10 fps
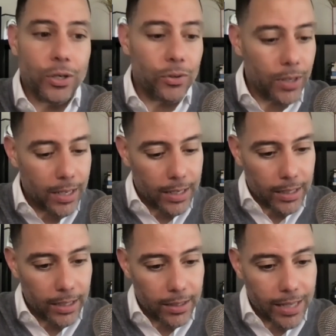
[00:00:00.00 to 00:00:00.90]
So
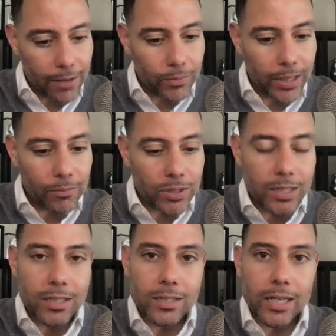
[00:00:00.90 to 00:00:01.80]
in that, when I
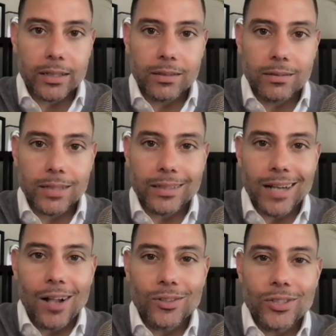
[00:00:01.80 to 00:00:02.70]
was in the
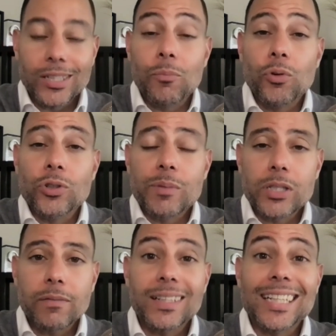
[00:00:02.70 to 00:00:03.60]
psychology and more
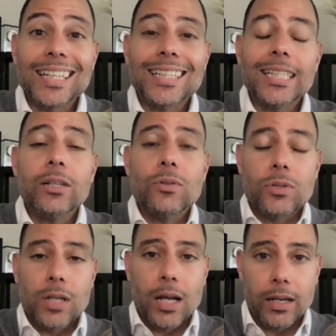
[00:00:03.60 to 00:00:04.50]
specifically the clinical
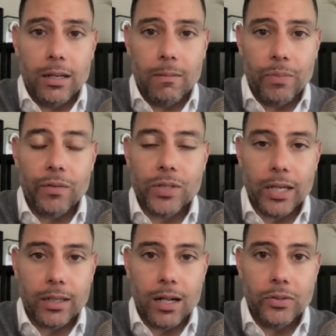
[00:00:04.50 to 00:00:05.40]
side of
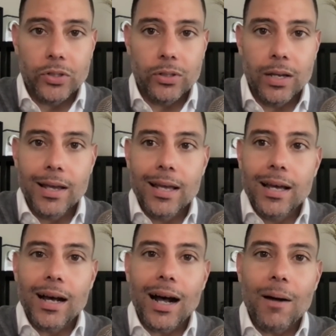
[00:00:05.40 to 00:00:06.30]
psychology,
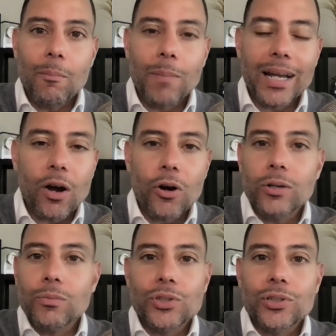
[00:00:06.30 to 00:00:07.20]
my
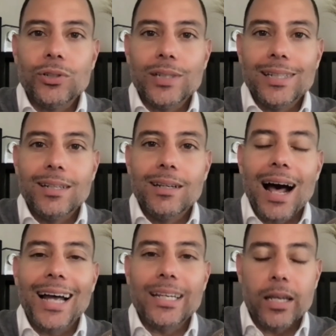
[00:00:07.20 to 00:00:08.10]
heart was still
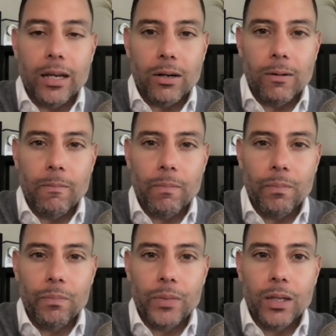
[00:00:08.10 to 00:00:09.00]
in, I care.
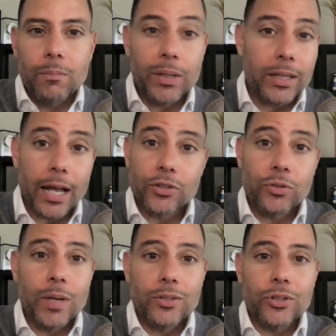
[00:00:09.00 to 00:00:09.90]
But as
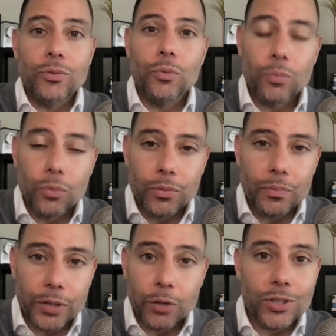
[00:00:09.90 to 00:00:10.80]
you mentioned,
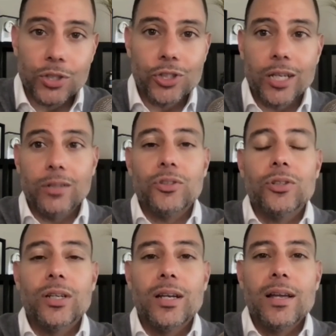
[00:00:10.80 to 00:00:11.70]
there was a
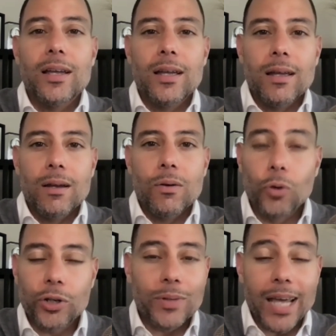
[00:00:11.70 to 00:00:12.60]
change.
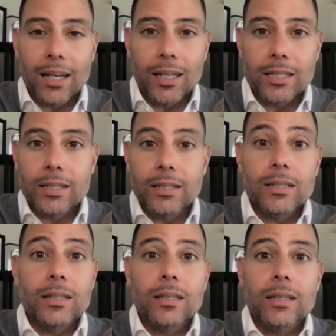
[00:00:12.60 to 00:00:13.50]
Working with
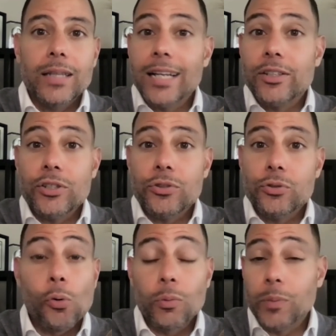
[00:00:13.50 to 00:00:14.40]
adolescents, that
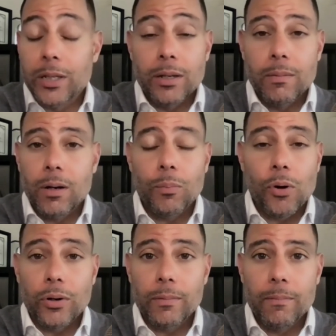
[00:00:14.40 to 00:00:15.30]
just tore me
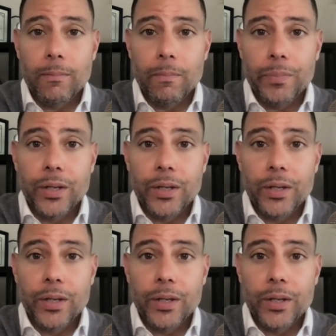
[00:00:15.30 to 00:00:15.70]
apart.